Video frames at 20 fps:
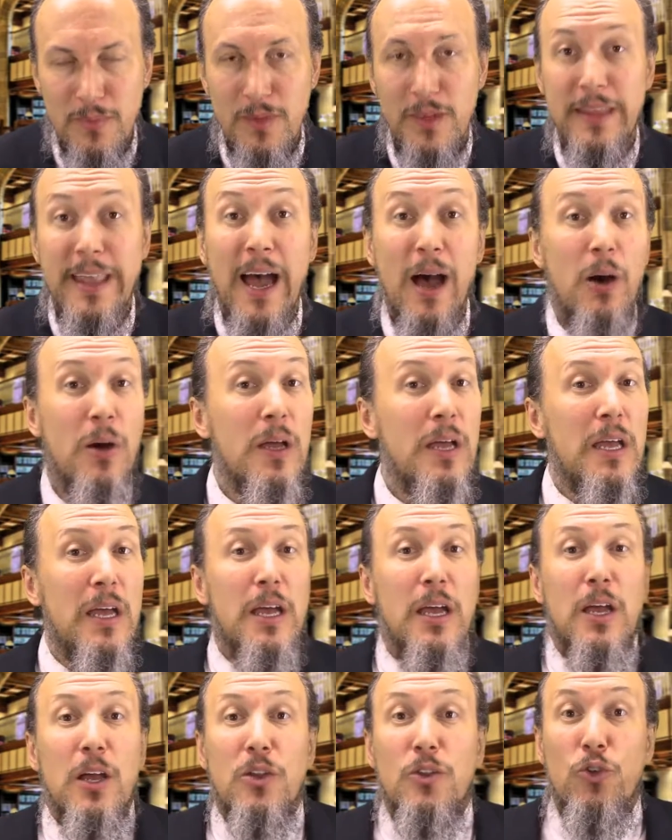Now,
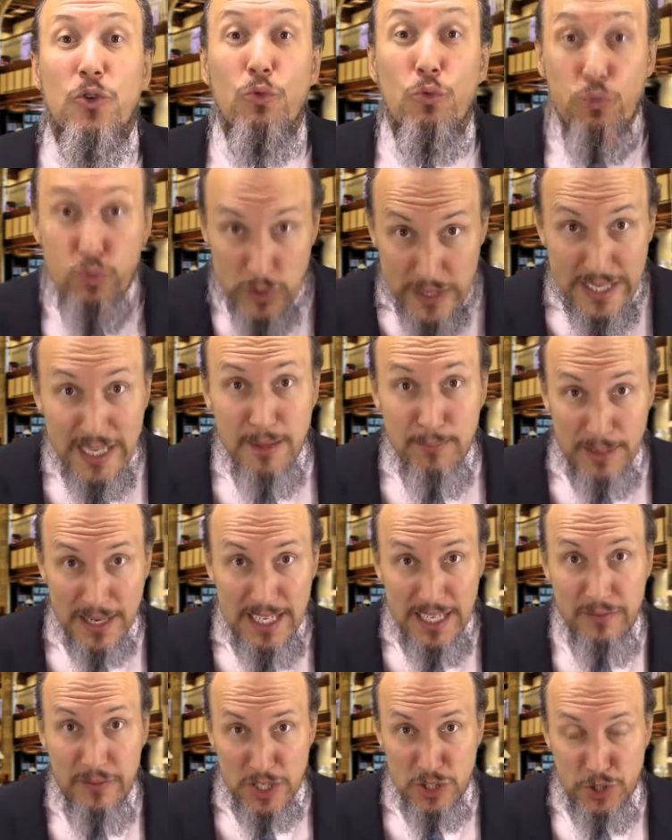to really
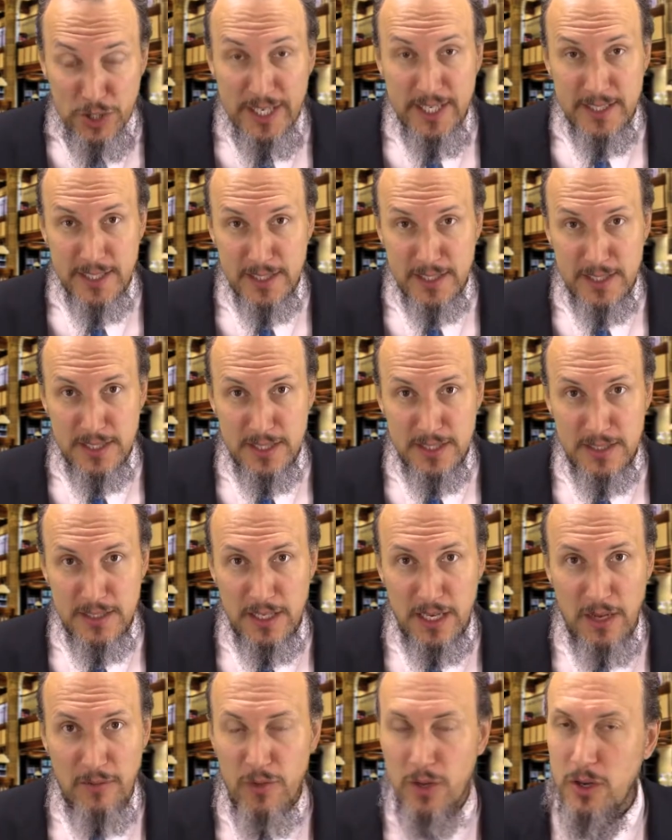believe in Jesus,
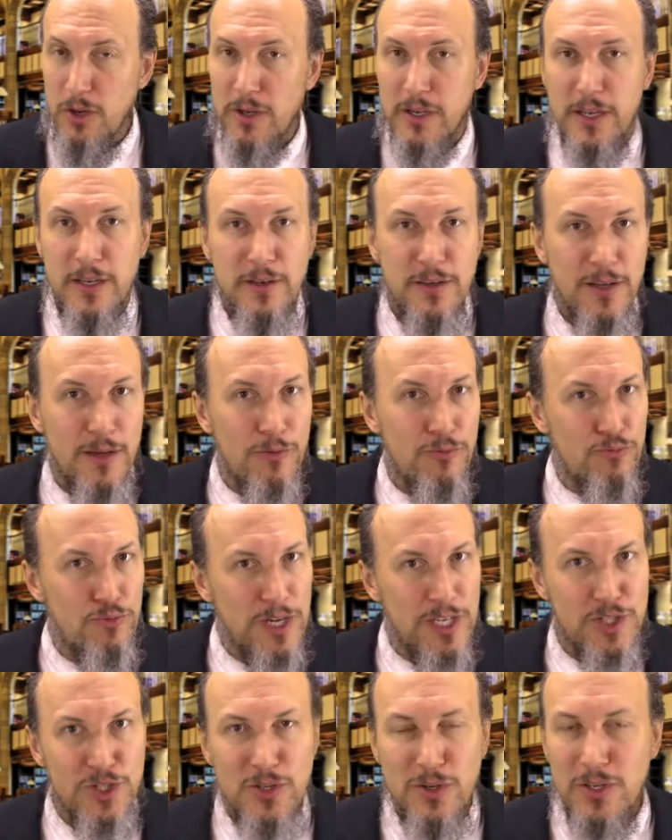if you look in the
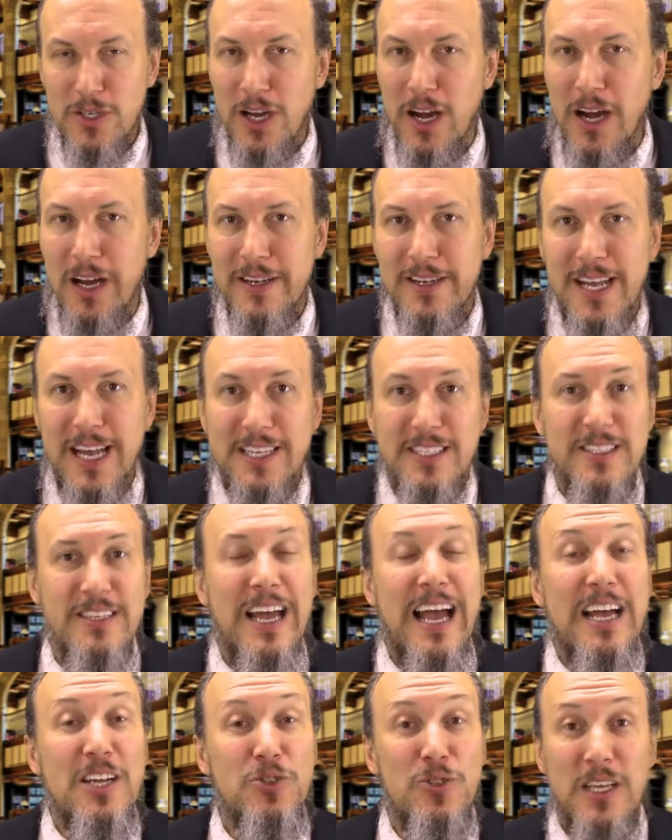original context and
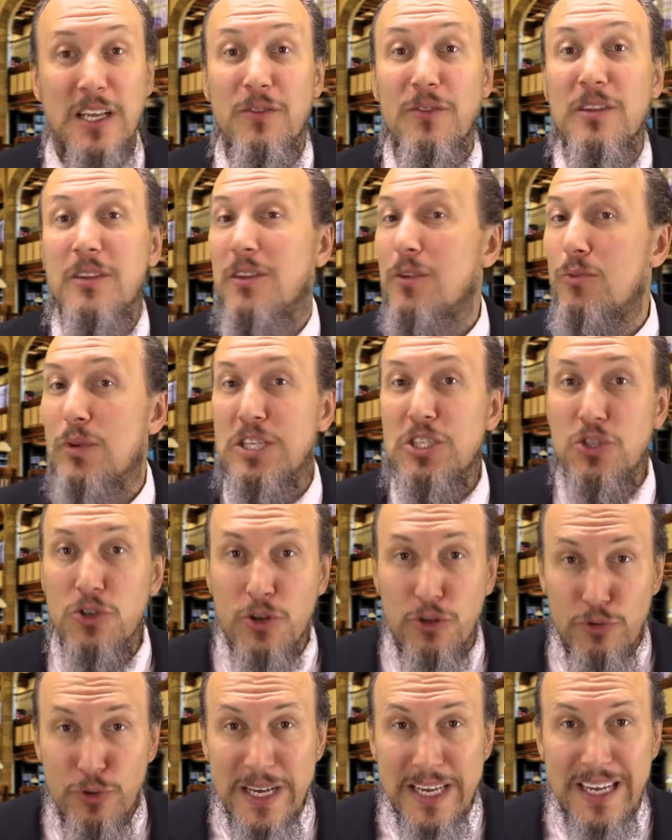actually even the original
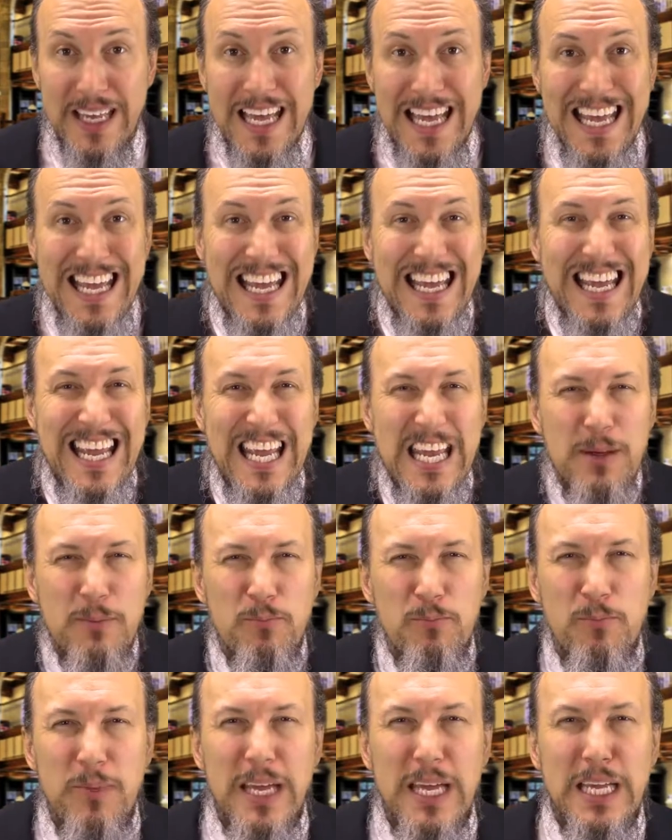Greek, it
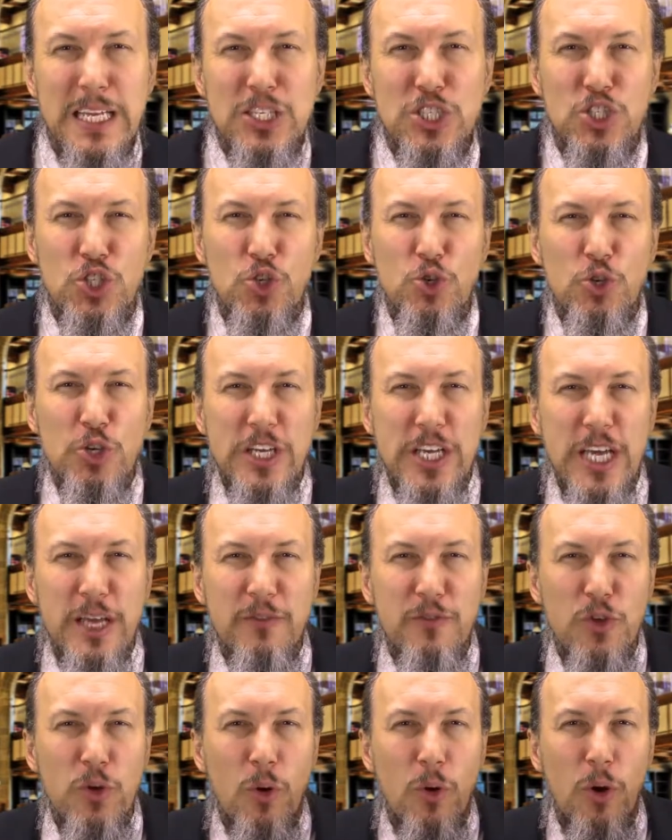means to
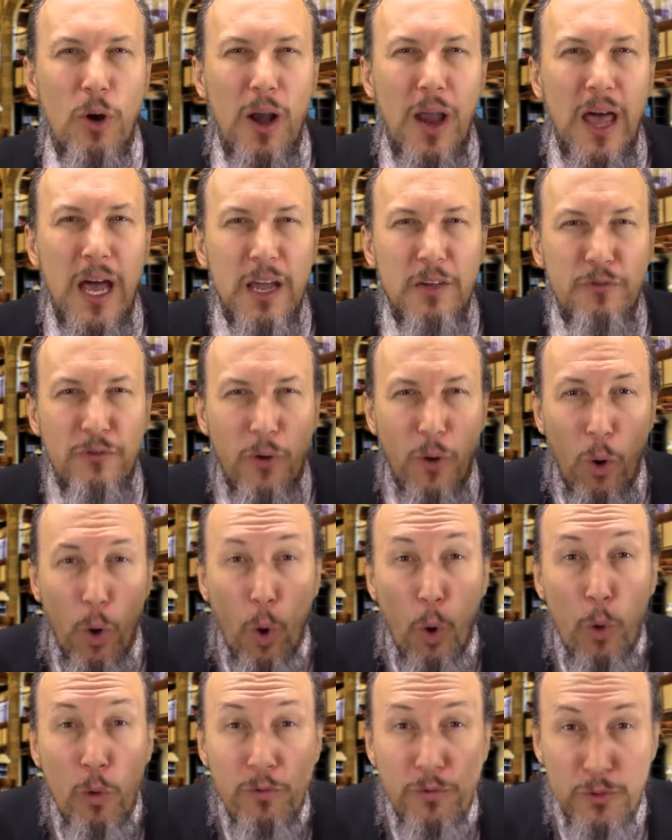give your life
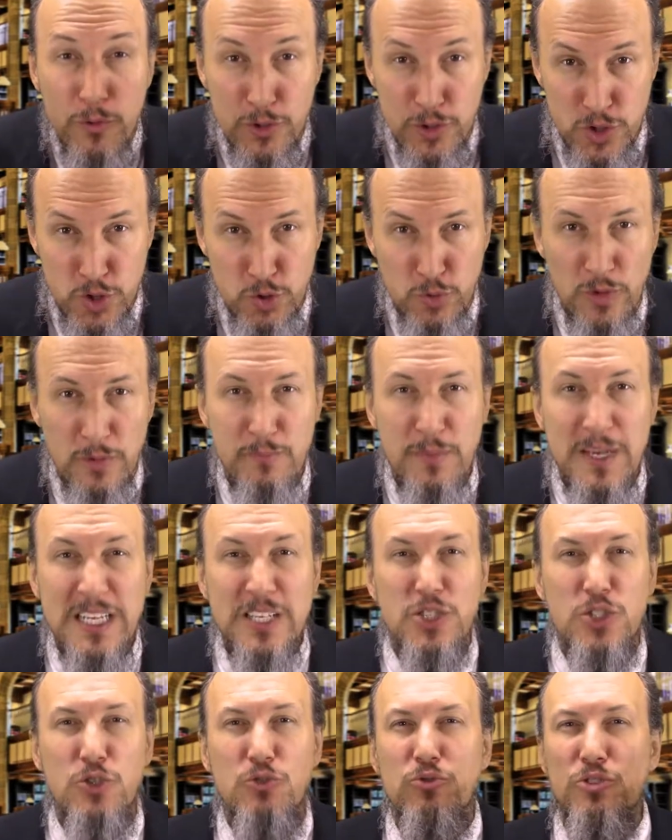over to. It
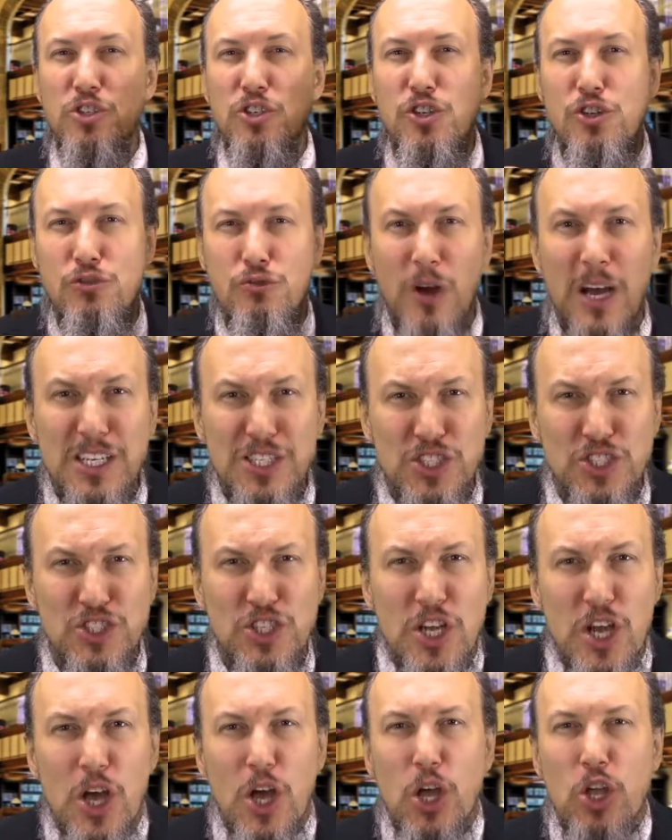means to
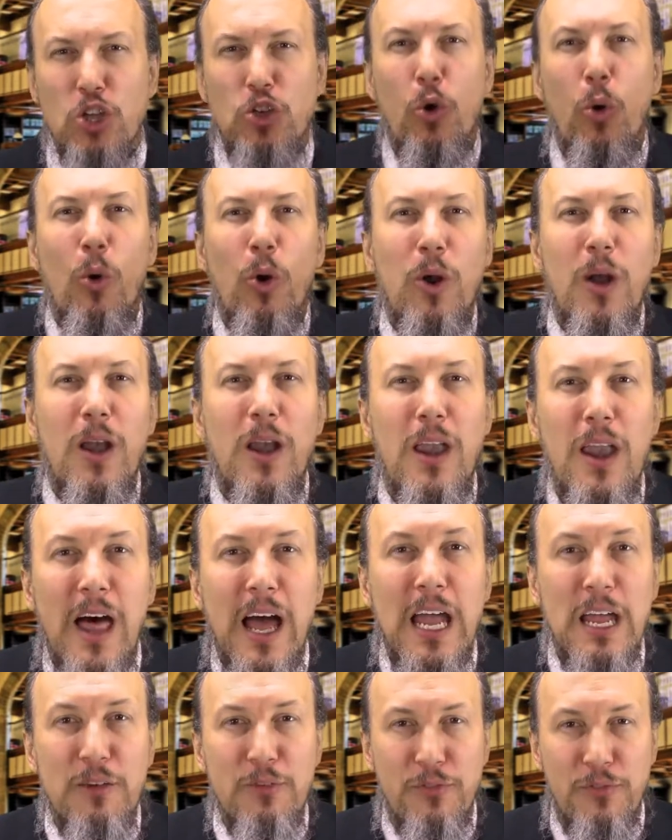entrust your
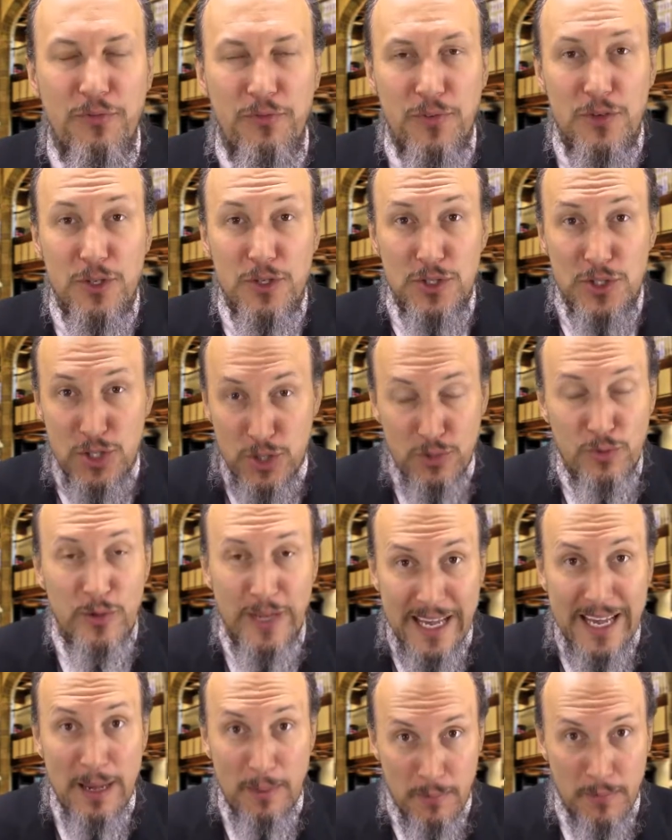life to
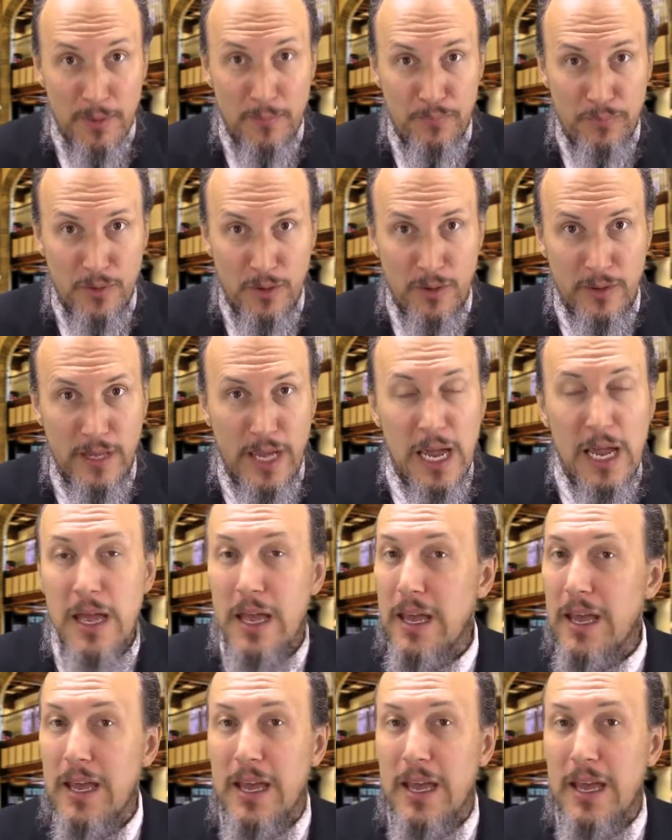him, okay?